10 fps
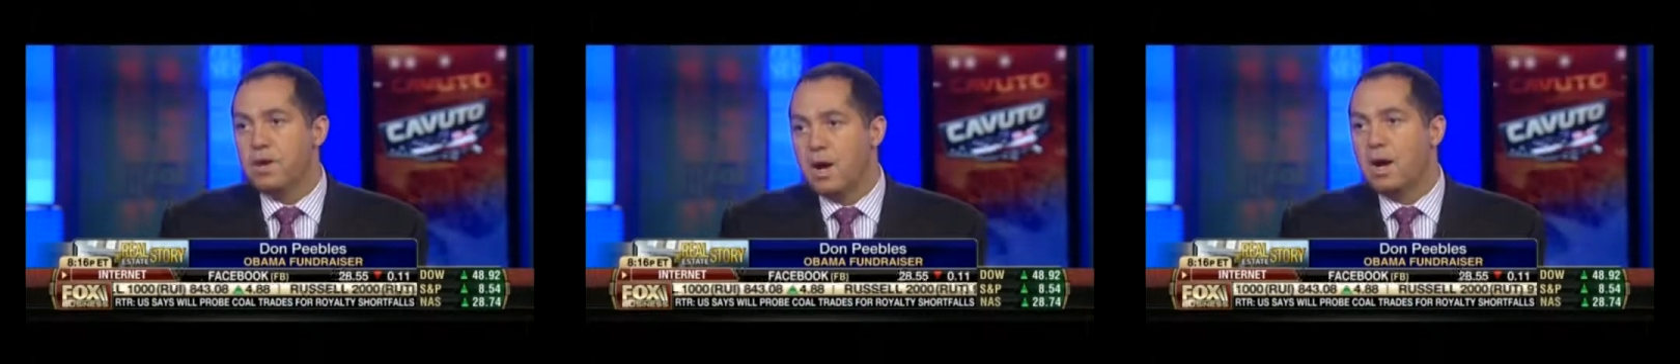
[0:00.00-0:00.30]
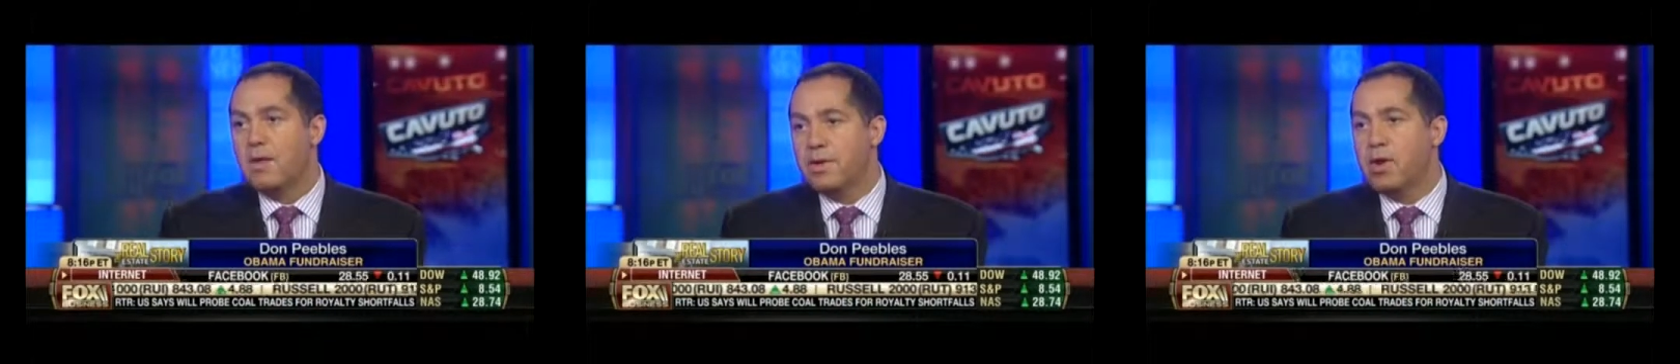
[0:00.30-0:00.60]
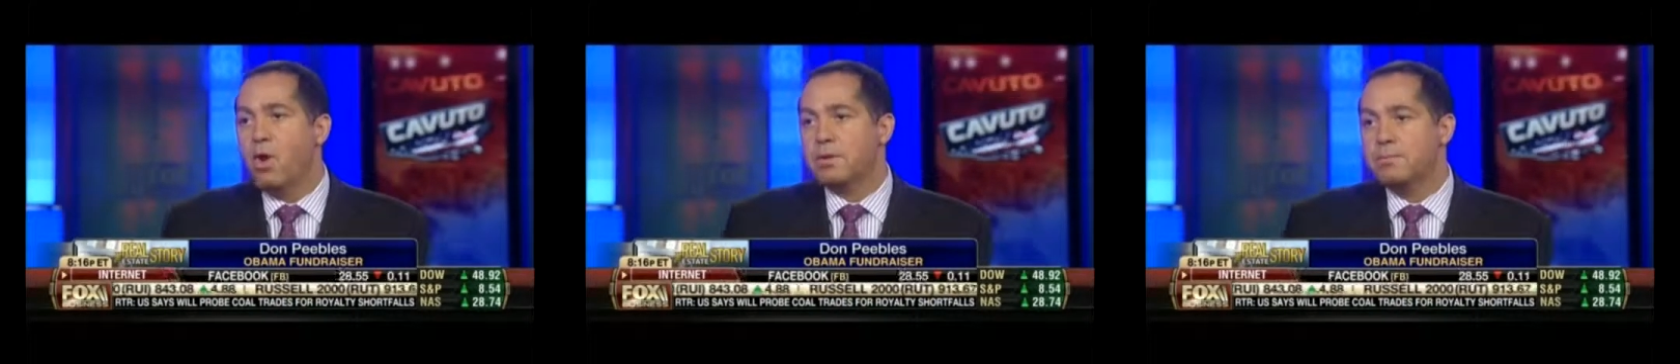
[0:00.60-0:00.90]
I think
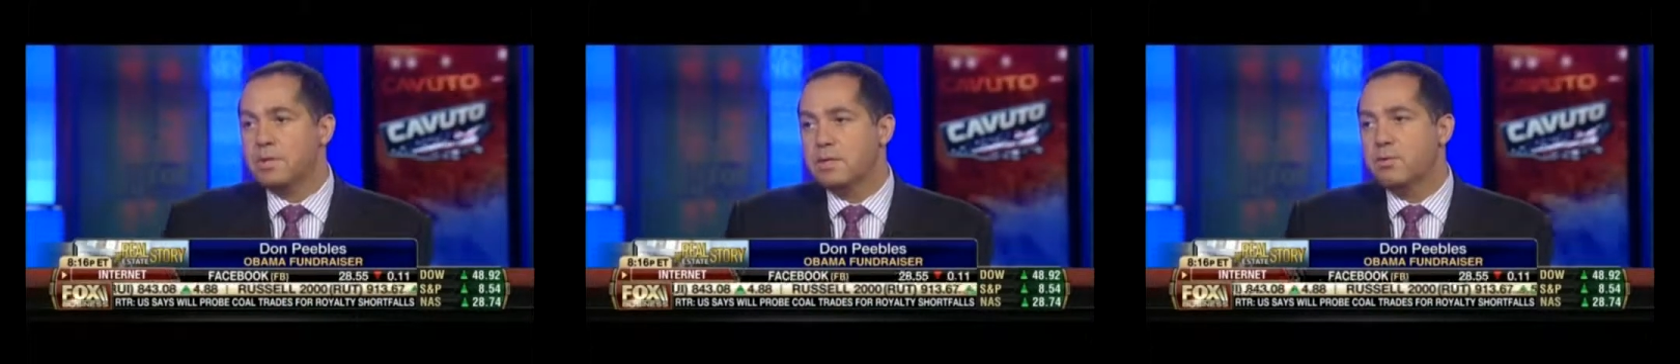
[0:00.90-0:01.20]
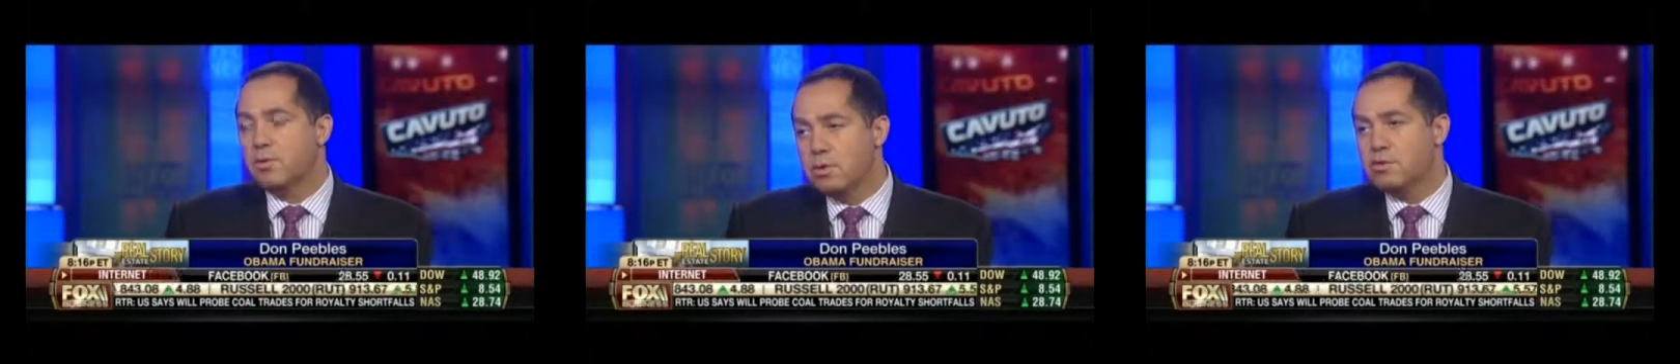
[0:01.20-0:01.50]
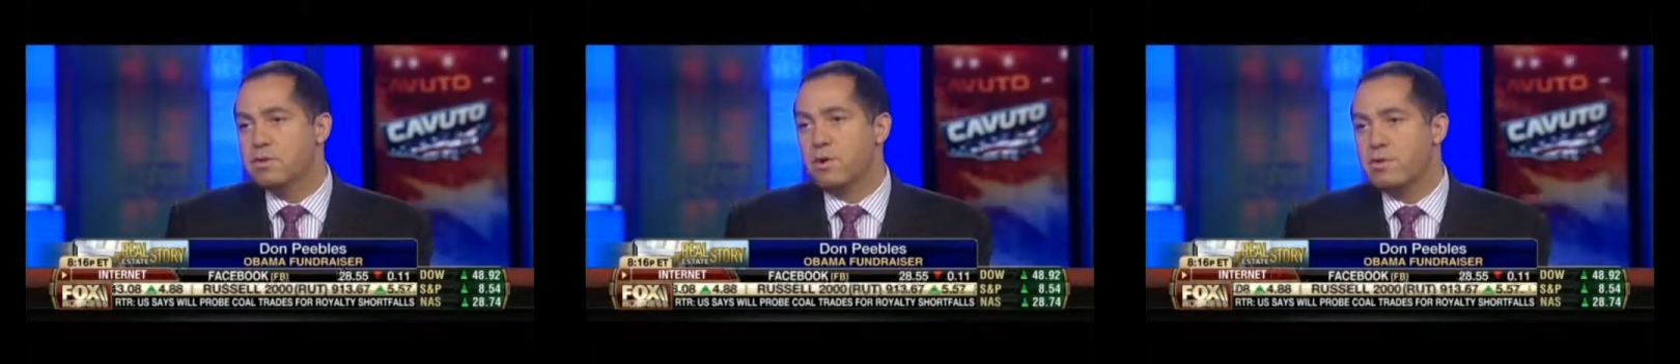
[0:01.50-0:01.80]
ultimately we will
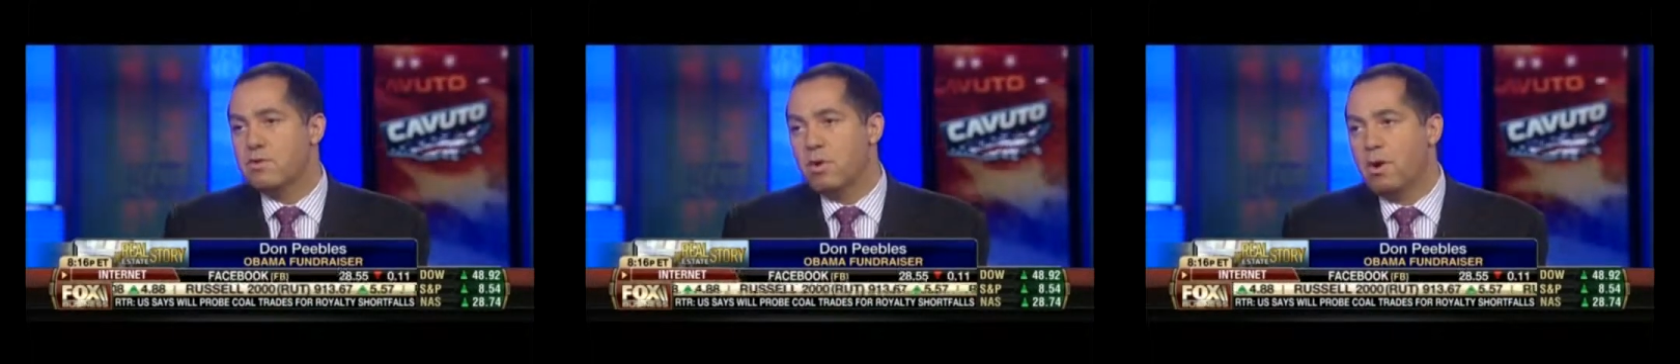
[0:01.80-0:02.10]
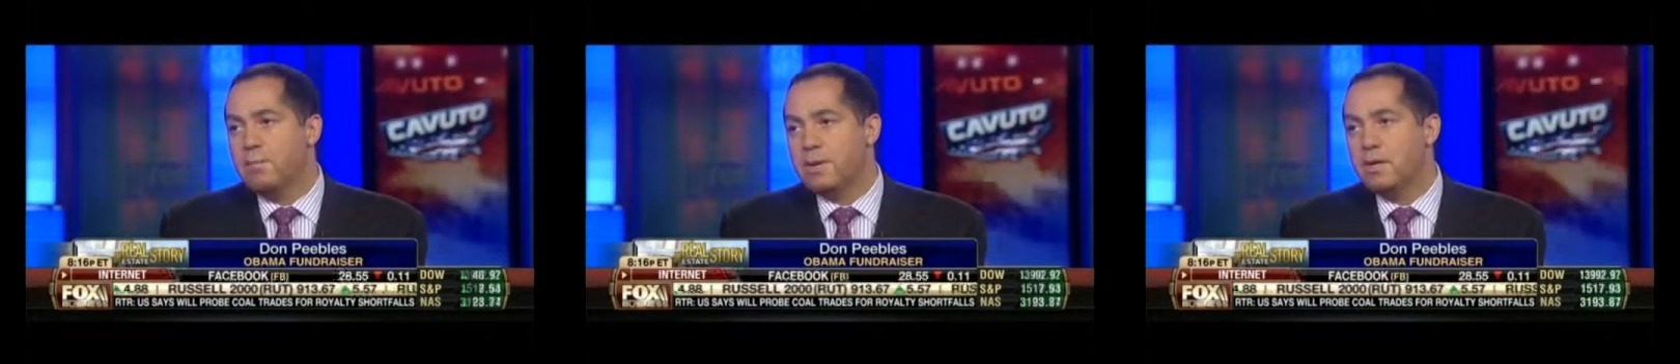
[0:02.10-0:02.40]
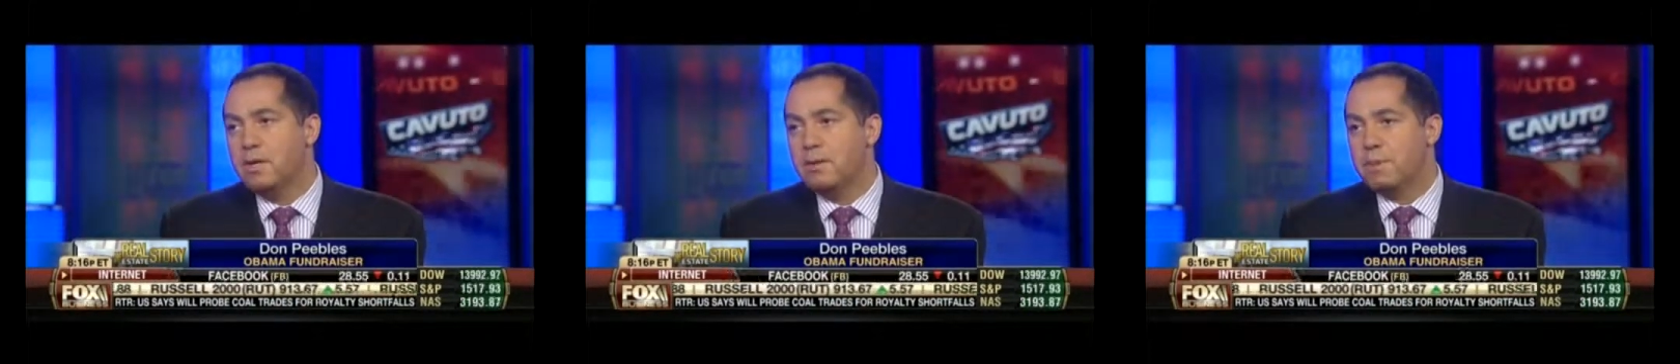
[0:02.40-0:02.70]
see rates go up,
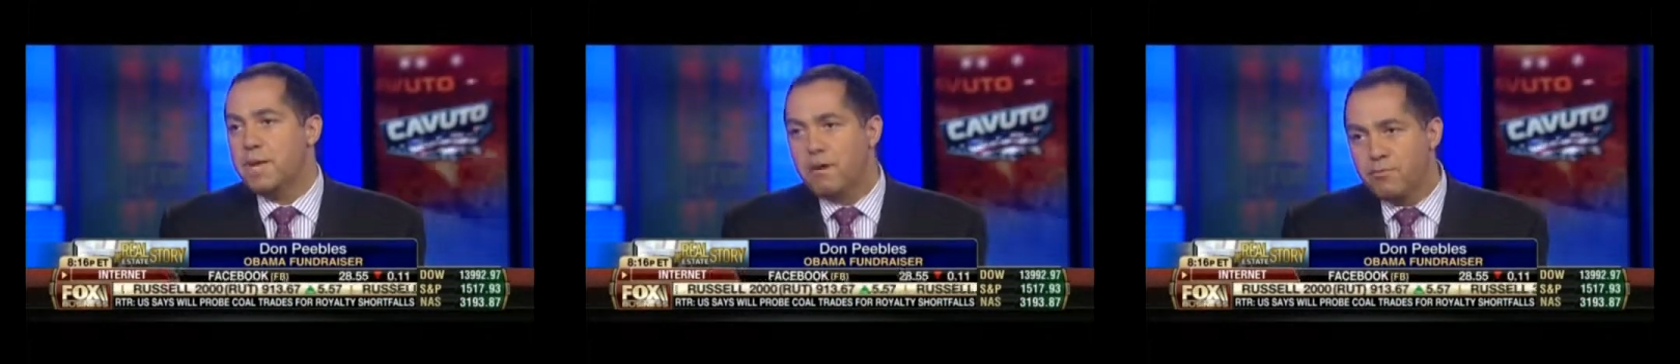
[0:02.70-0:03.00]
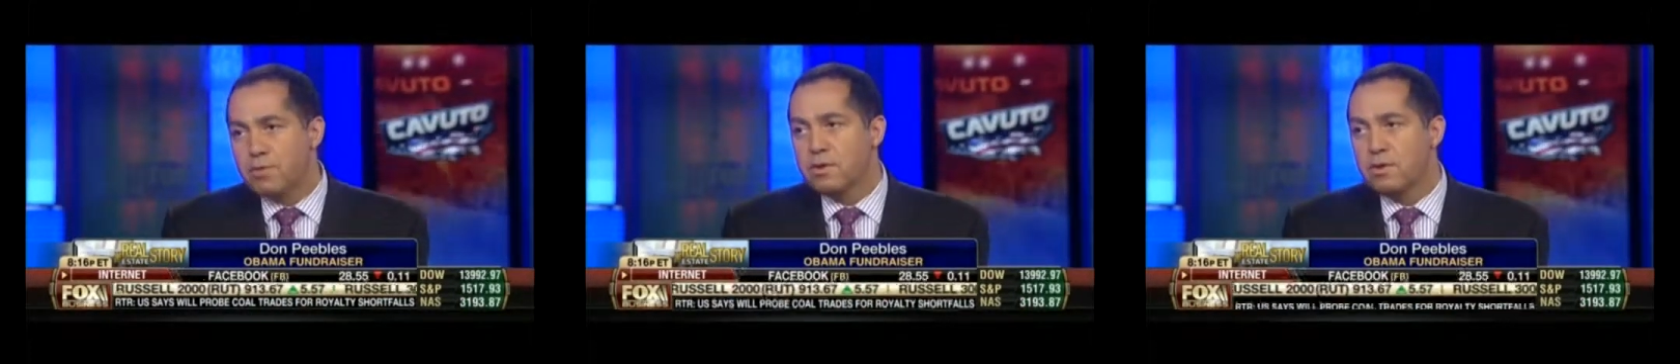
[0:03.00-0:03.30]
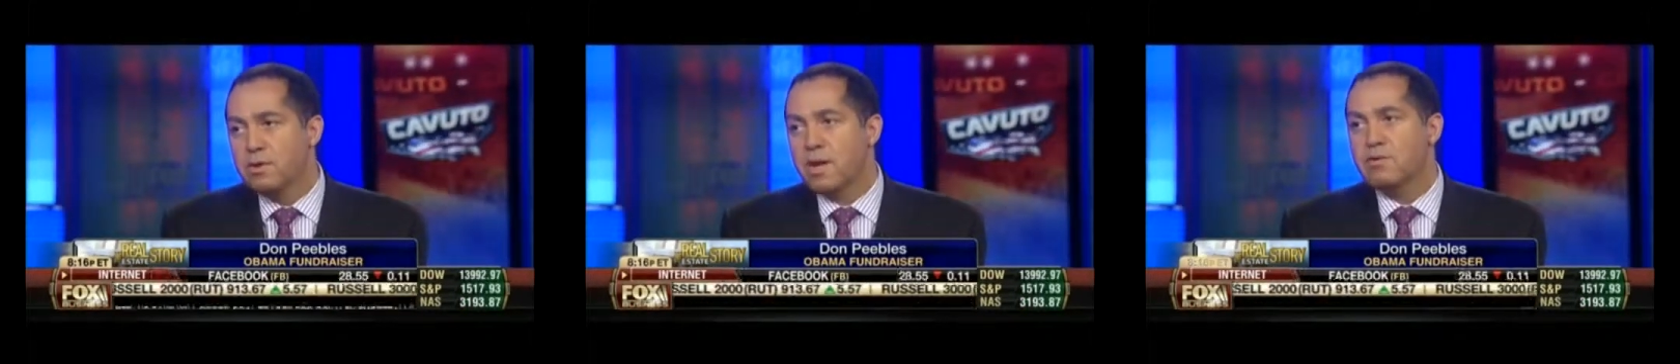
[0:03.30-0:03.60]
but not for
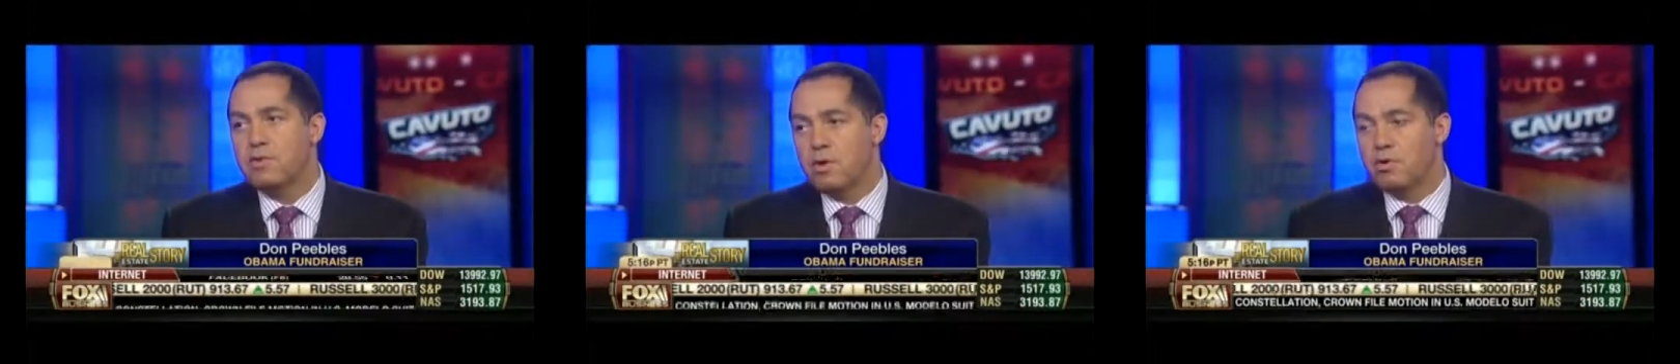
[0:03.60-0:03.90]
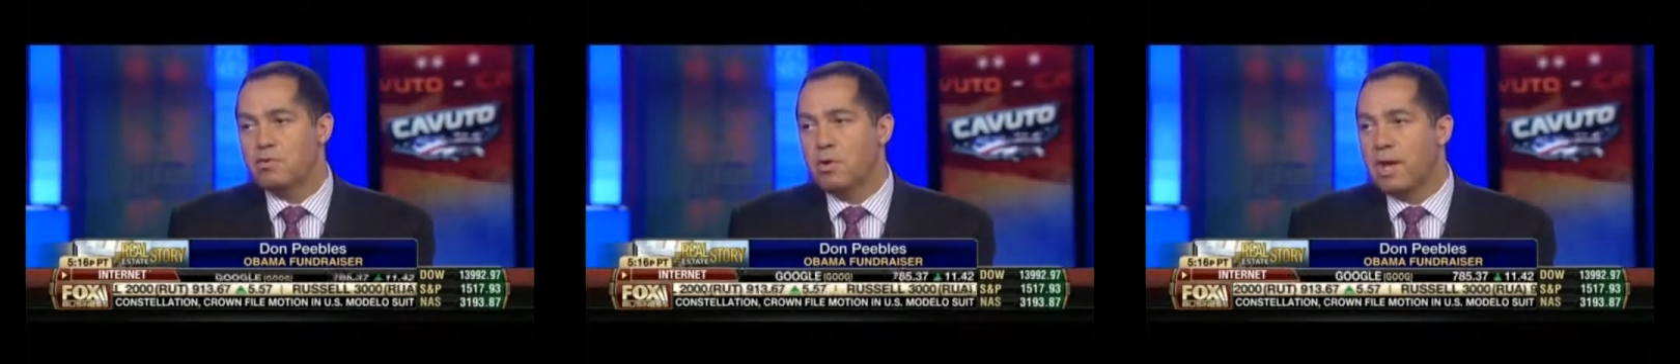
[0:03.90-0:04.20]
the next year or so.